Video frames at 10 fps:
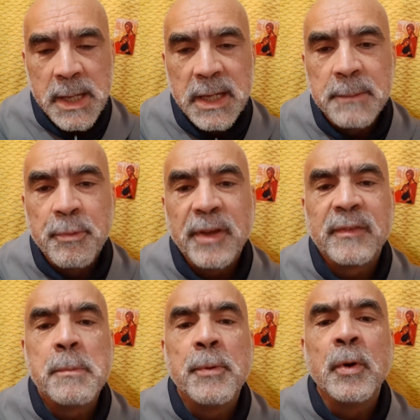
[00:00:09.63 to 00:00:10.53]
It
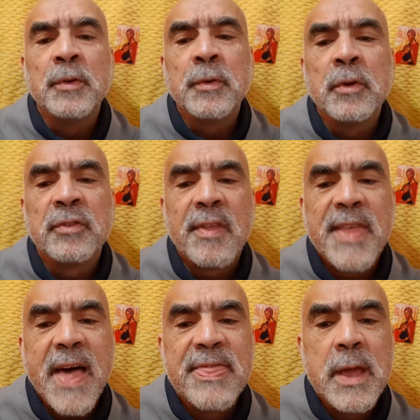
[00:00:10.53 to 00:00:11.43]
presupposes
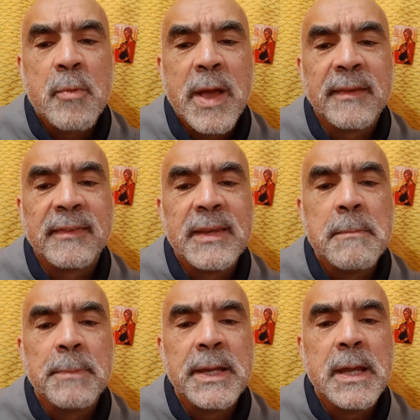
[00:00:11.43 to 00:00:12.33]
that they were
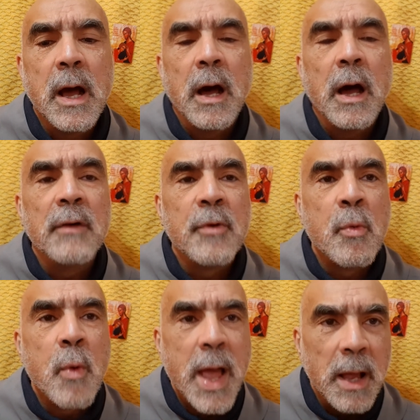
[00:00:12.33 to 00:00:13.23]
simply
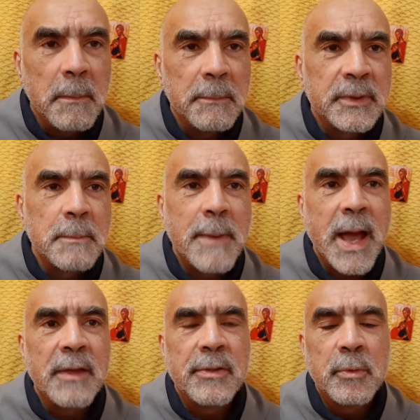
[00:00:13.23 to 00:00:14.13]
overwhelmed
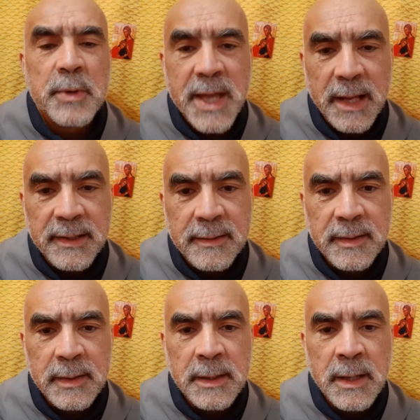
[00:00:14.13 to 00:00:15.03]
by the
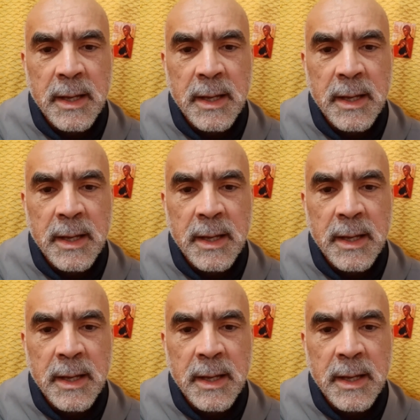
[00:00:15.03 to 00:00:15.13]
reality,